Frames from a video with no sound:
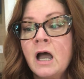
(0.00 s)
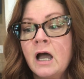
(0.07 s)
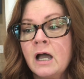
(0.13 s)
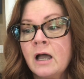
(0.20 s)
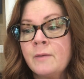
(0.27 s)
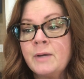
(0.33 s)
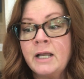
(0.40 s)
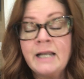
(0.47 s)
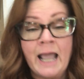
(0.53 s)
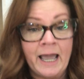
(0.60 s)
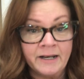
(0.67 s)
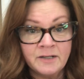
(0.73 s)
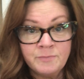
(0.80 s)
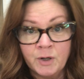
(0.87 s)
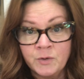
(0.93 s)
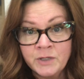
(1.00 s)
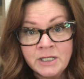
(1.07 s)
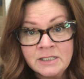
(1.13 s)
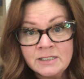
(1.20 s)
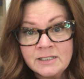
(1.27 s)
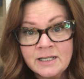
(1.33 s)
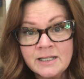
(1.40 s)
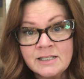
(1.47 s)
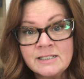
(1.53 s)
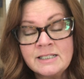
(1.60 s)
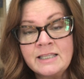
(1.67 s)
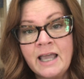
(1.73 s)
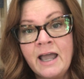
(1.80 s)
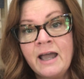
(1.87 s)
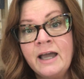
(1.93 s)
An added bonus is
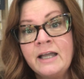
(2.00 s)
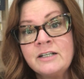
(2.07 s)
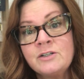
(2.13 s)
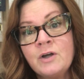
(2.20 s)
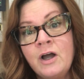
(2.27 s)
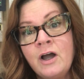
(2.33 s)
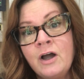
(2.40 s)
that